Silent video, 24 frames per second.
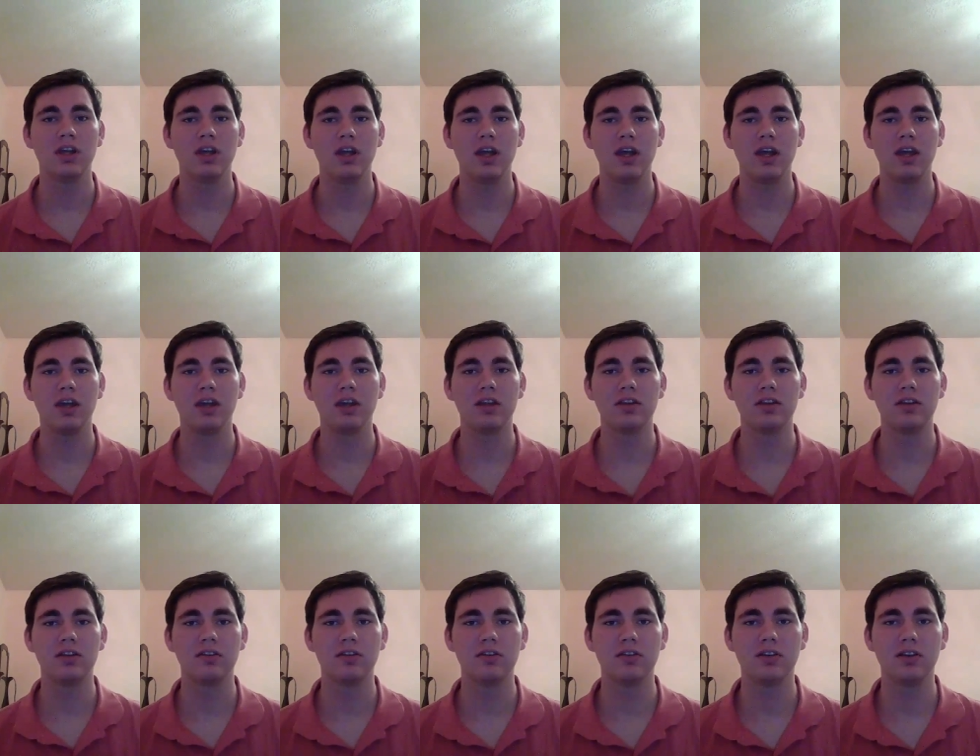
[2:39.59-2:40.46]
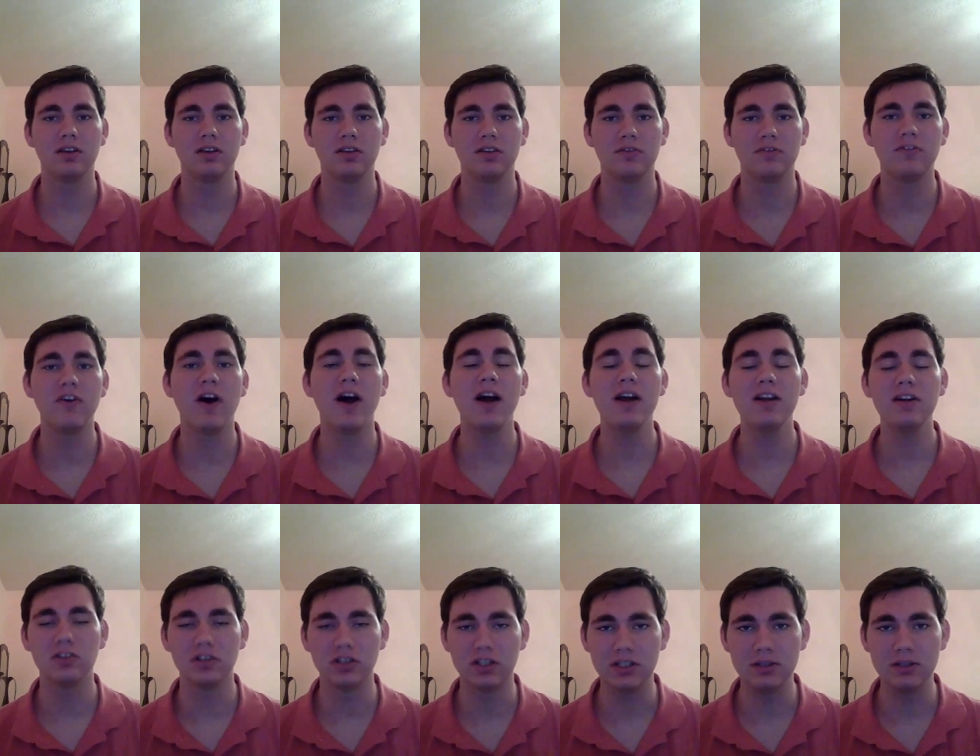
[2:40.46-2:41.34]
And
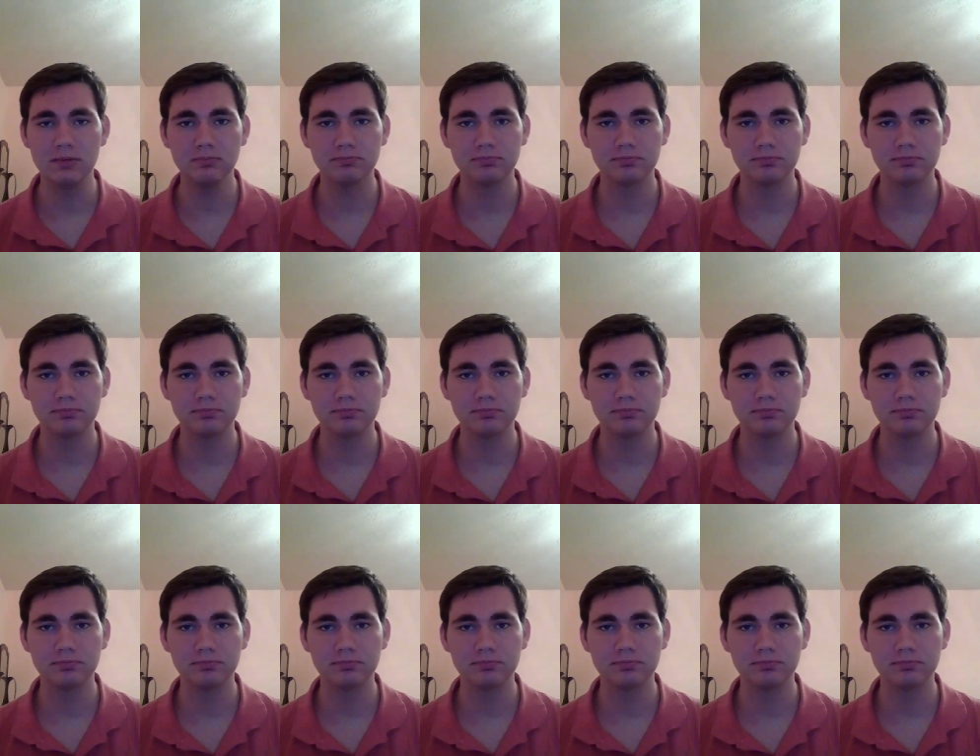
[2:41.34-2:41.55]
finally,